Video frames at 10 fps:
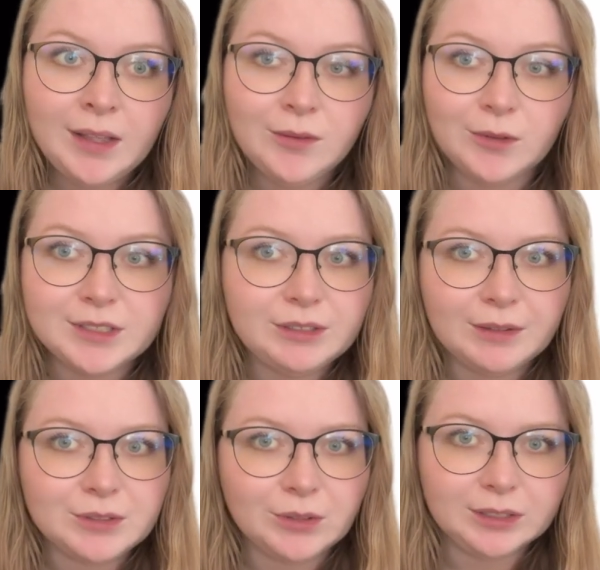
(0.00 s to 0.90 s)
Once you have
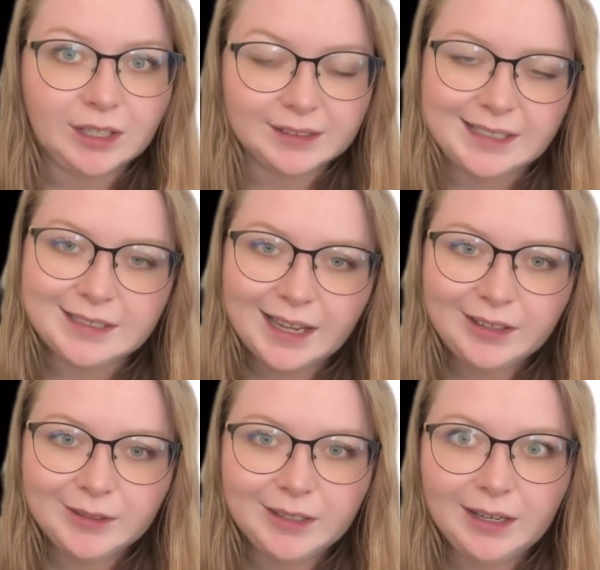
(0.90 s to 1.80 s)
scored along the
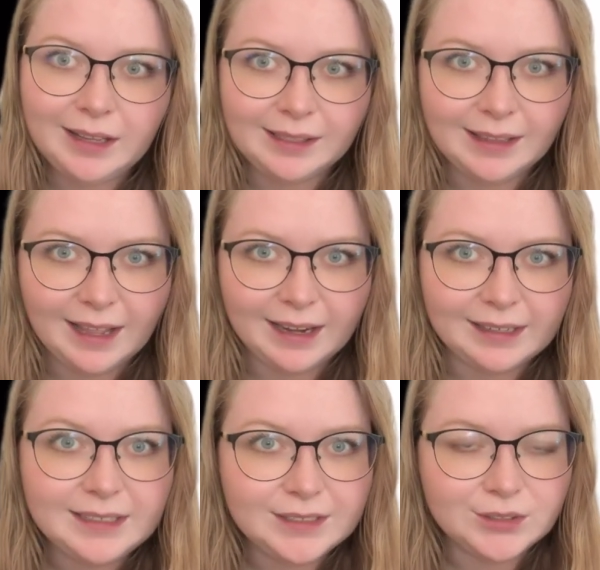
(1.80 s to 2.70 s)
entire line,
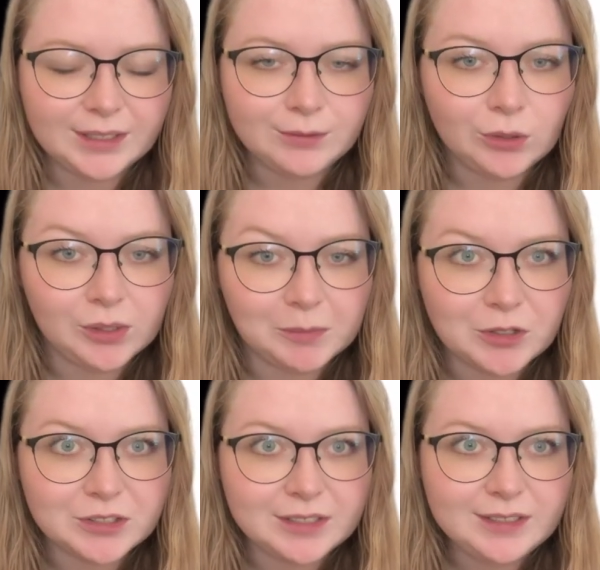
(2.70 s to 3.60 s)
use a folding
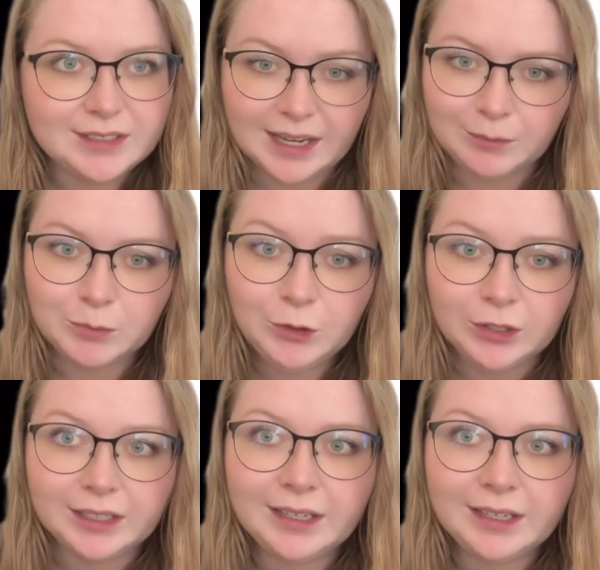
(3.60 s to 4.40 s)
motion to snap the board.